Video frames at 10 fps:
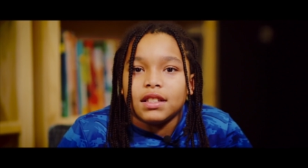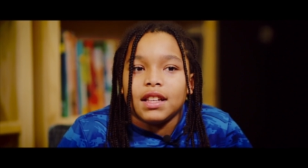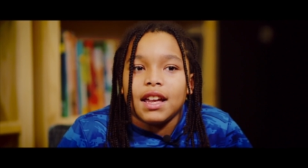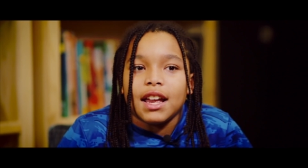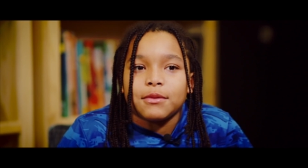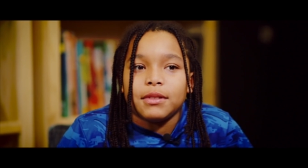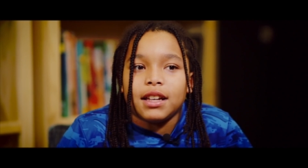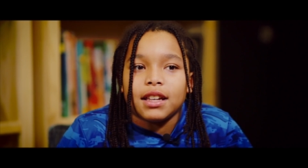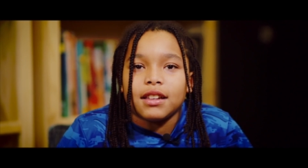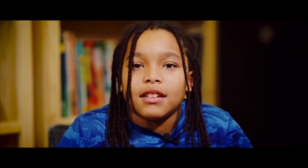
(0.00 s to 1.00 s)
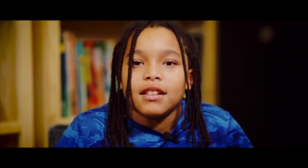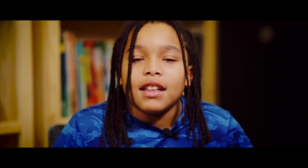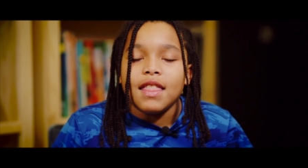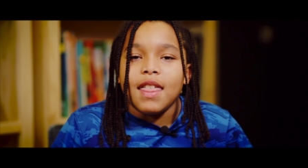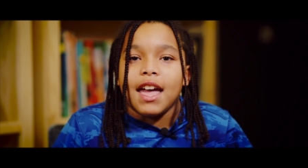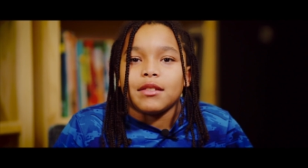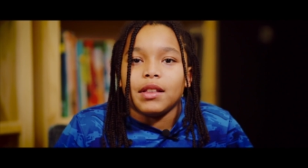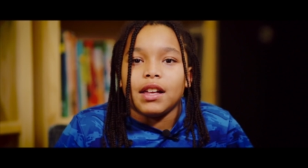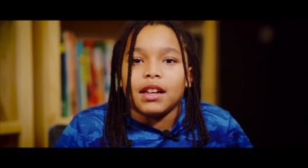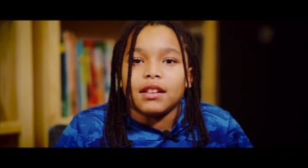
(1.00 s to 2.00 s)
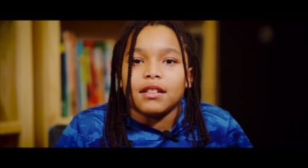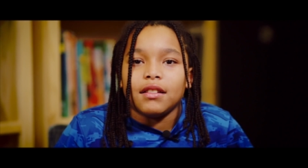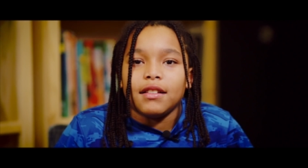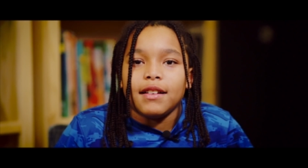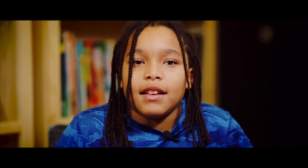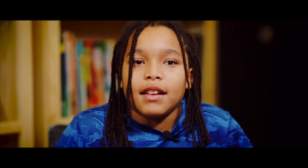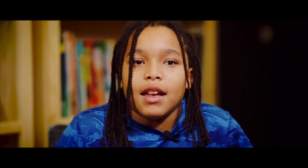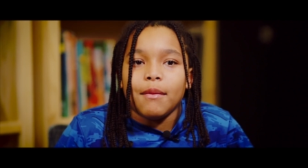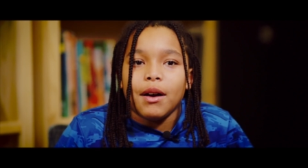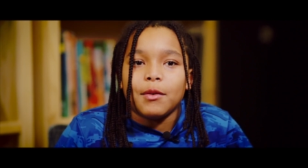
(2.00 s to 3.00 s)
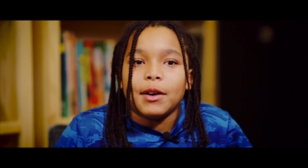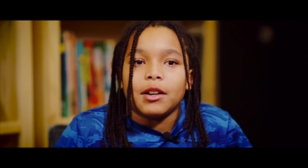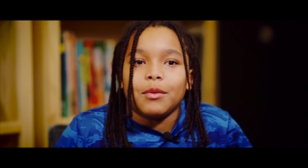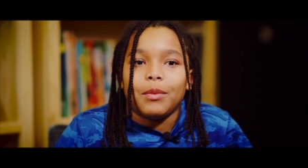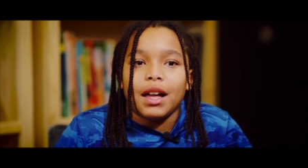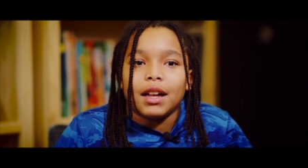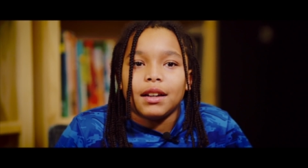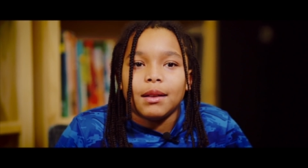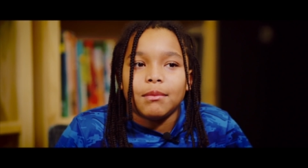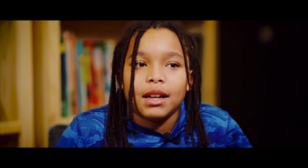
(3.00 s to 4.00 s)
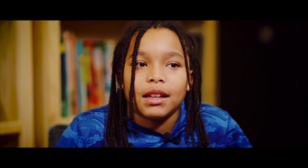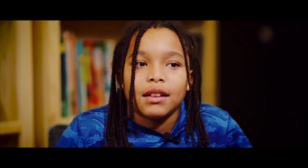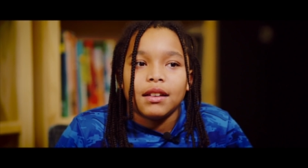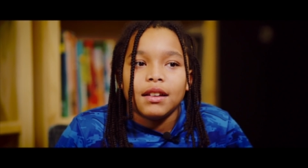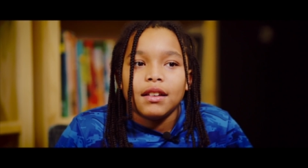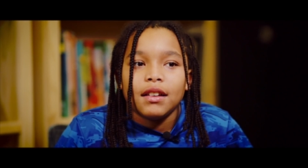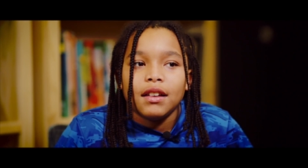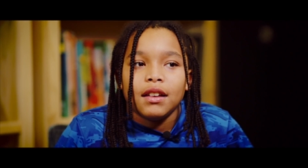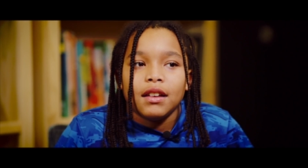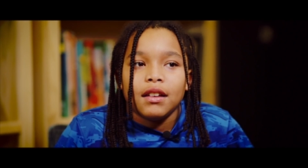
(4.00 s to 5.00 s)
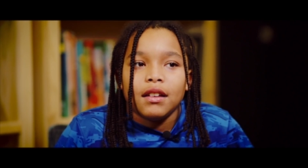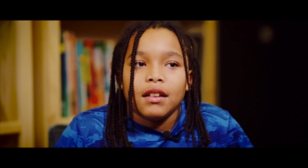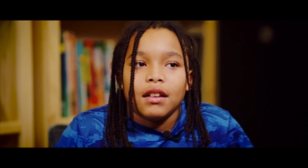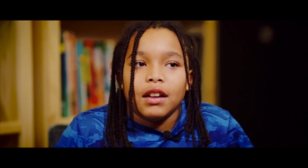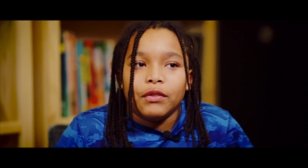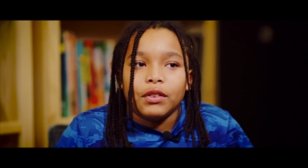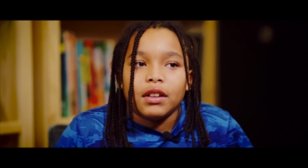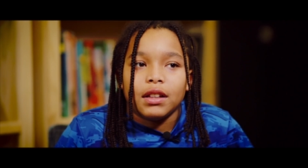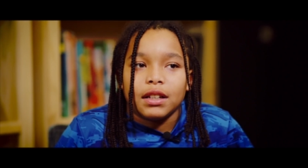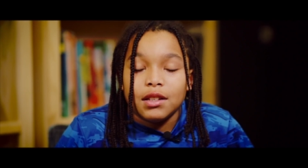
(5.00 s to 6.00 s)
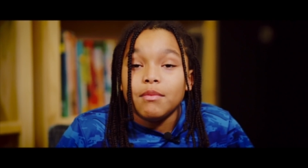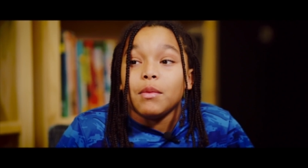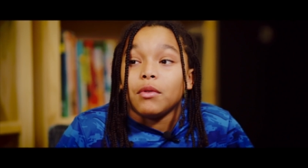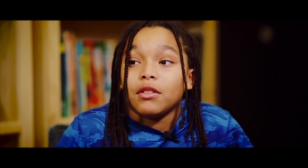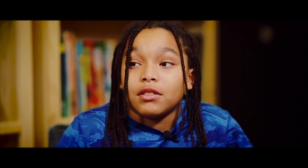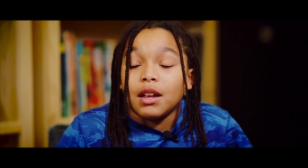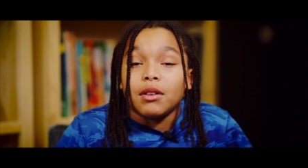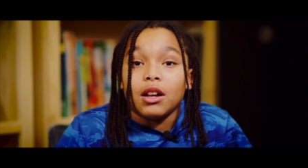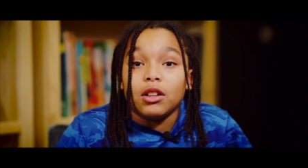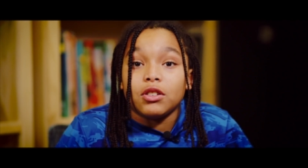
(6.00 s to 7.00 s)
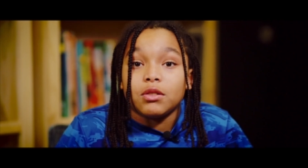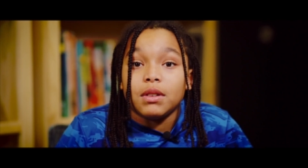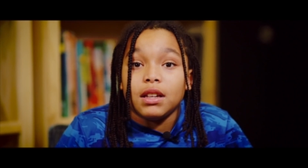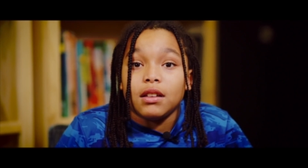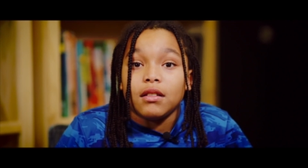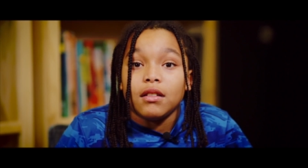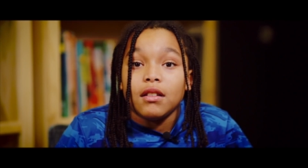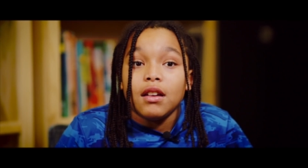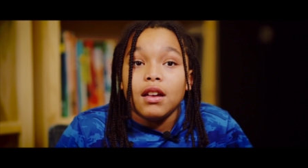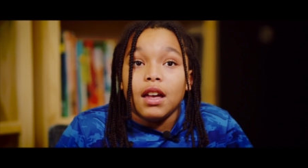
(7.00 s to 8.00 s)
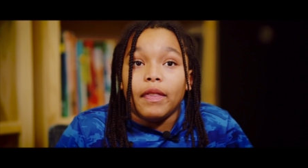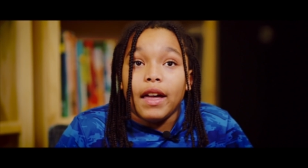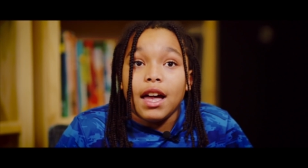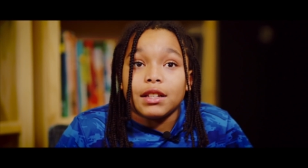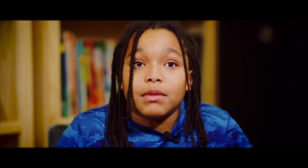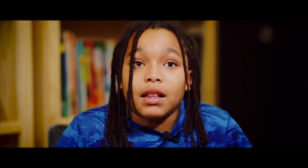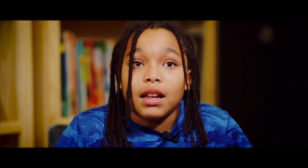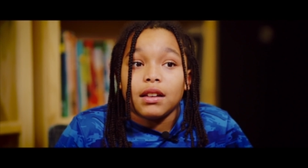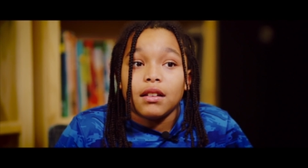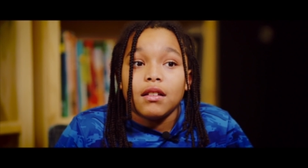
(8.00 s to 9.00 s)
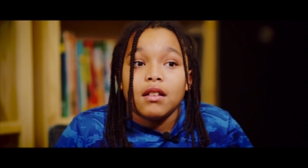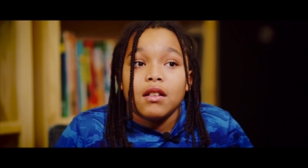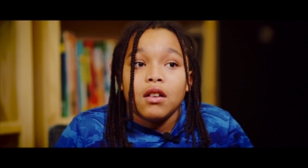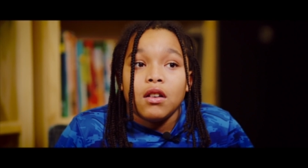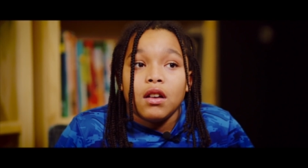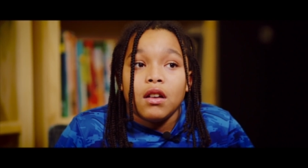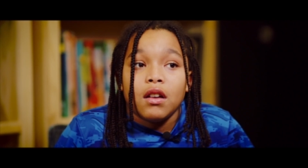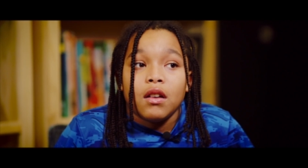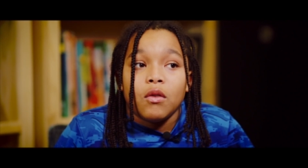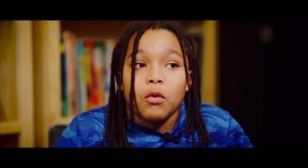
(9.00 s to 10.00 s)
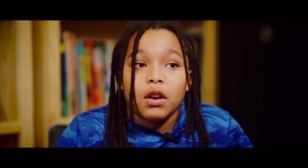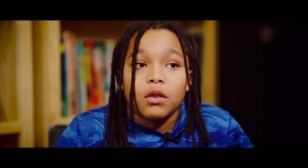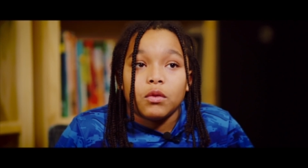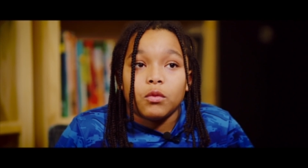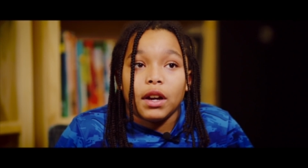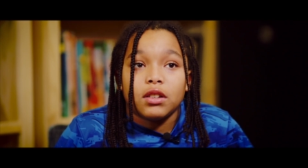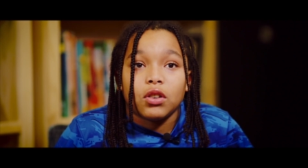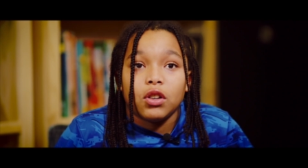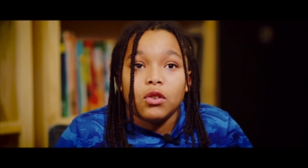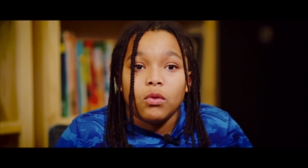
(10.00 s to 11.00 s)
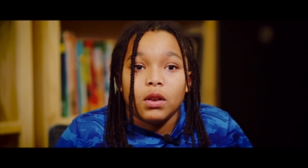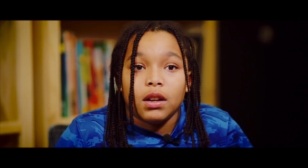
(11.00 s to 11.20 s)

Yes, they asked me like, they ask me like, am I white or black? And I'm like, if like some people are the same color as me, and they ask me like, what race are you?